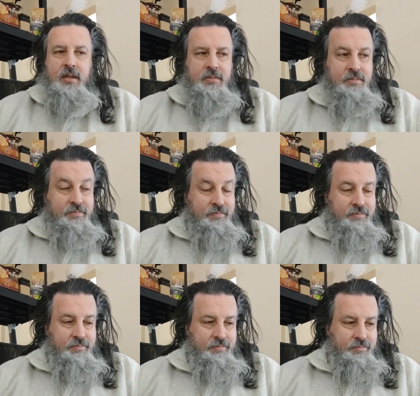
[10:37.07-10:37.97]

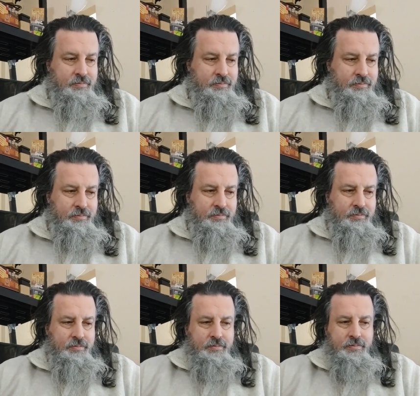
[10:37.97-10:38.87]

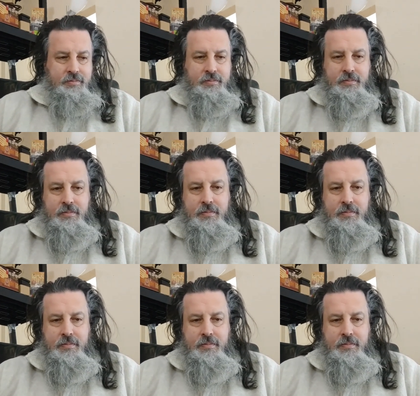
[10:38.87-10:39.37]
(silence)